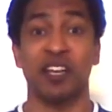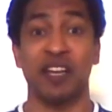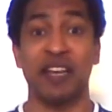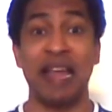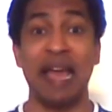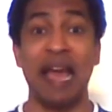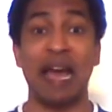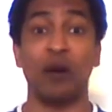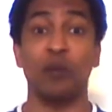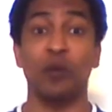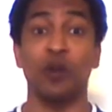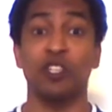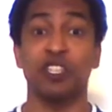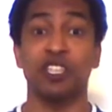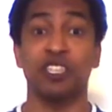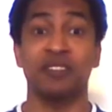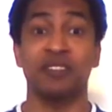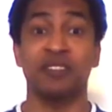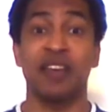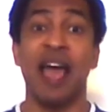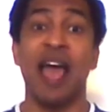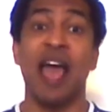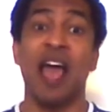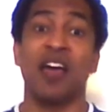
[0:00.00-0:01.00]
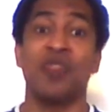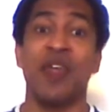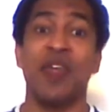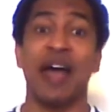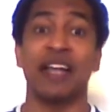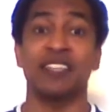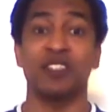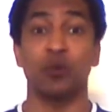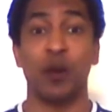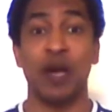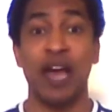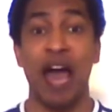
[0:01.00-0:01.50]
languages.
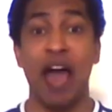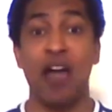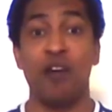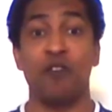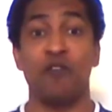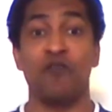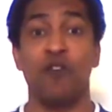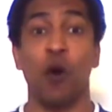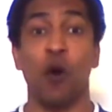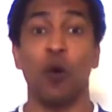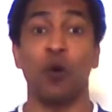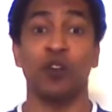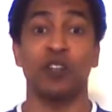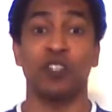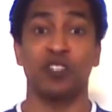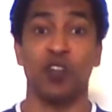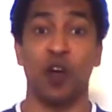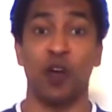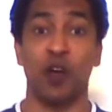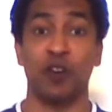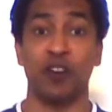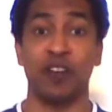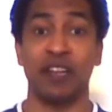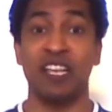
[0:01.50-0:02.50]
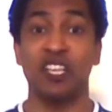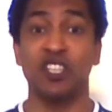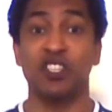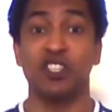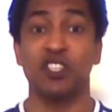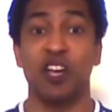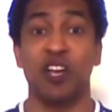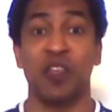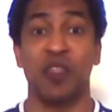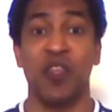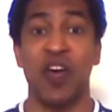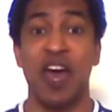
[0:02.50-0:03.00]
That's why I focus on
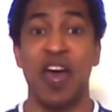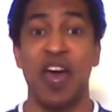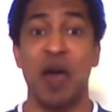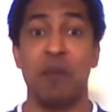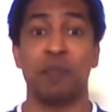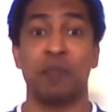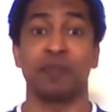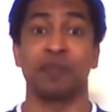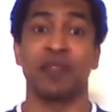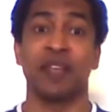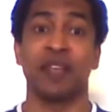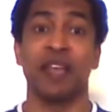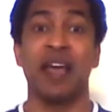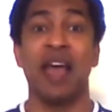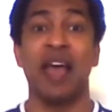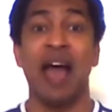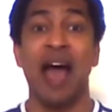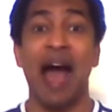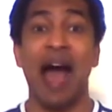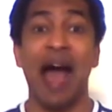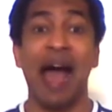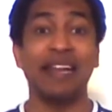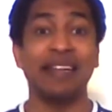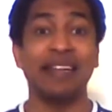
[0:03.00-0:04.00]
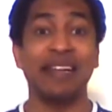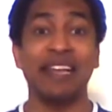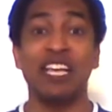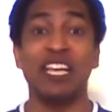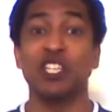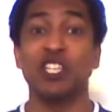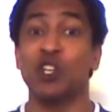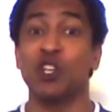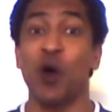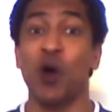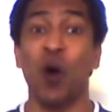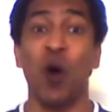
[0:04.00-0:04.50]
teaching them. I
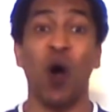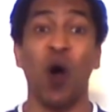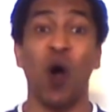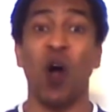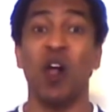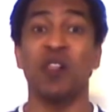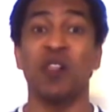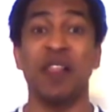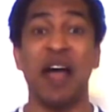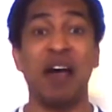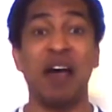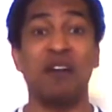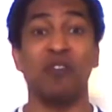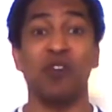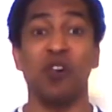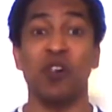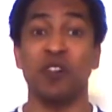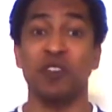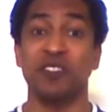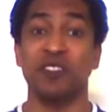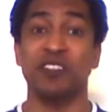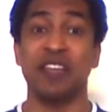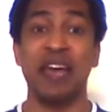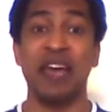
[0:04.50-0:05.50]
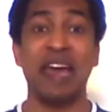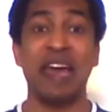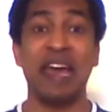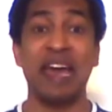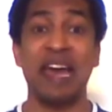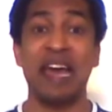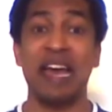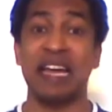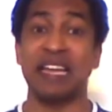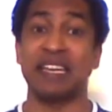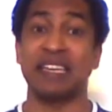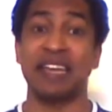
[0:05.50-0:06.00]
teach all levels
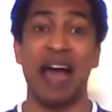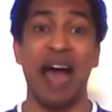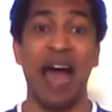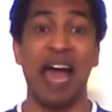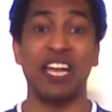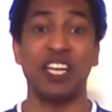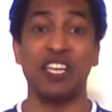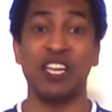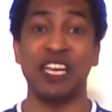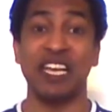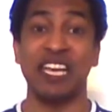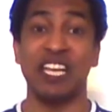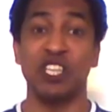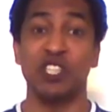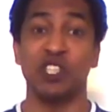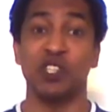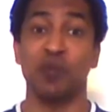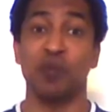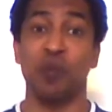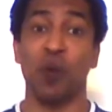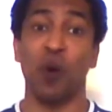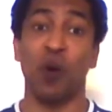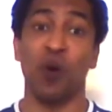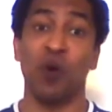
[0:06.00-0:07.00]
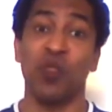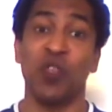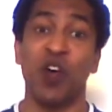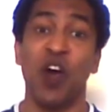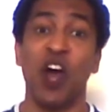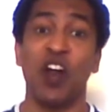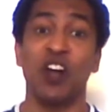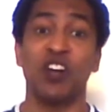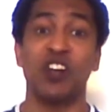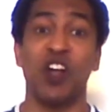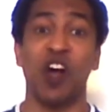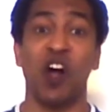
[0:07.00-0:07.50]
and I teach both
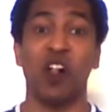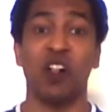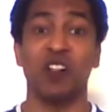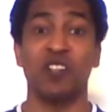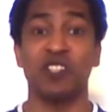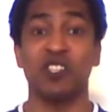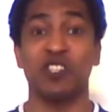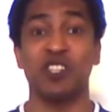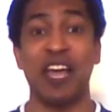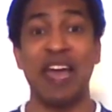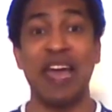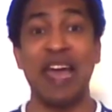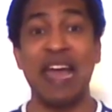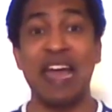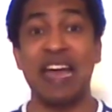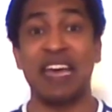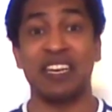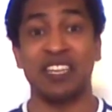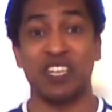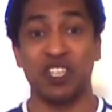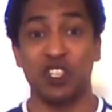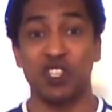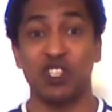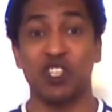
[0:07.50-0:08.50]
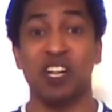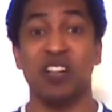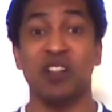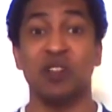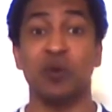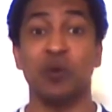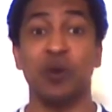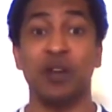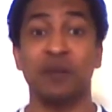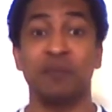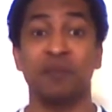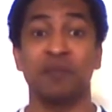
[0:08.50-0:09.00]
adults and
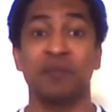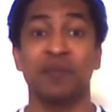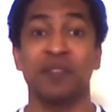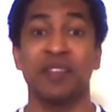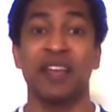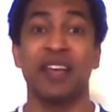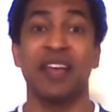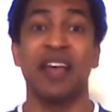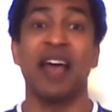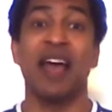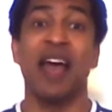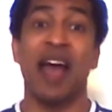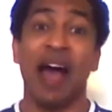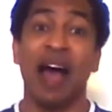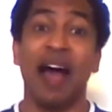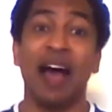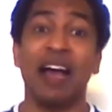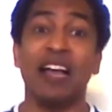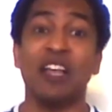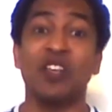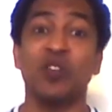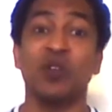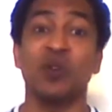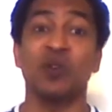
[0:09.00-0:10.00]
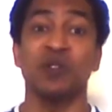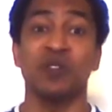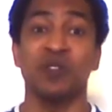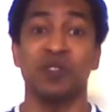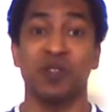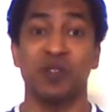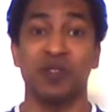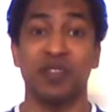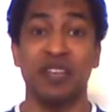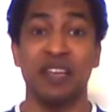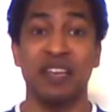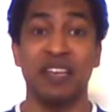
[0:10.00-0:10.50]
children. I used
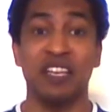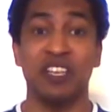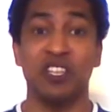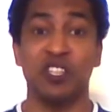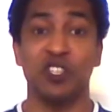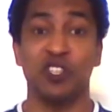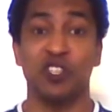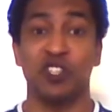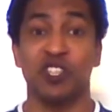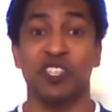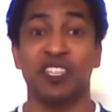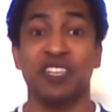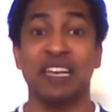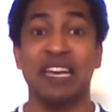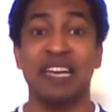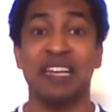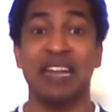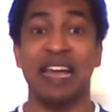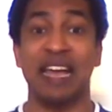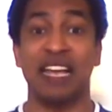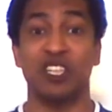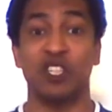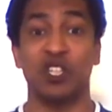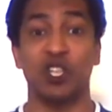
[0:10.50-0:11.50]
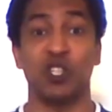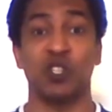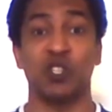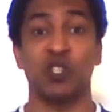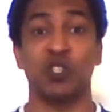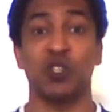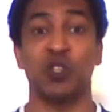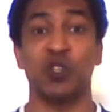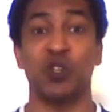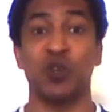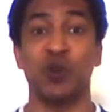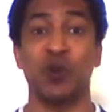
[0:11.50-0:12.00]
to teach teenagers
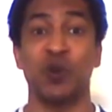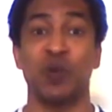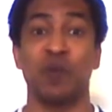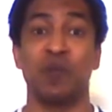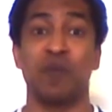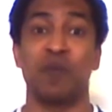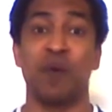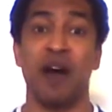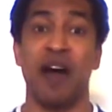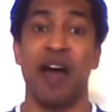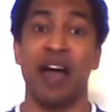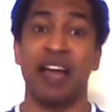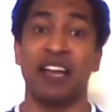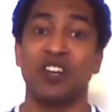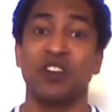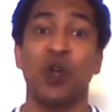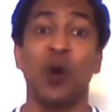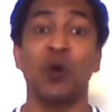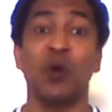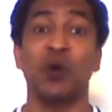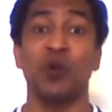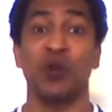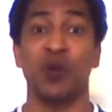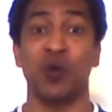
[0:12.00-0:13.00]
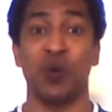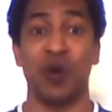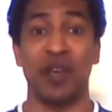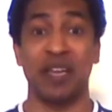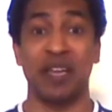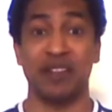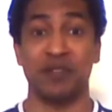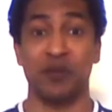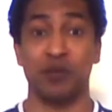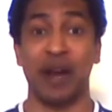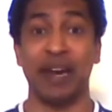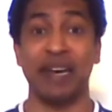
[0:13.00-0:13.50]
too, but don't do
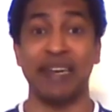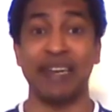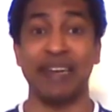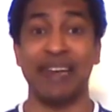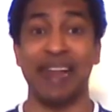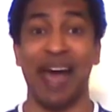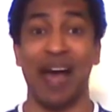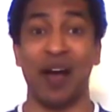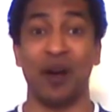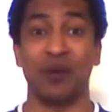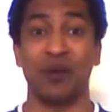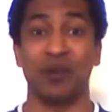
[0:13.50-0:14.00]
it right now.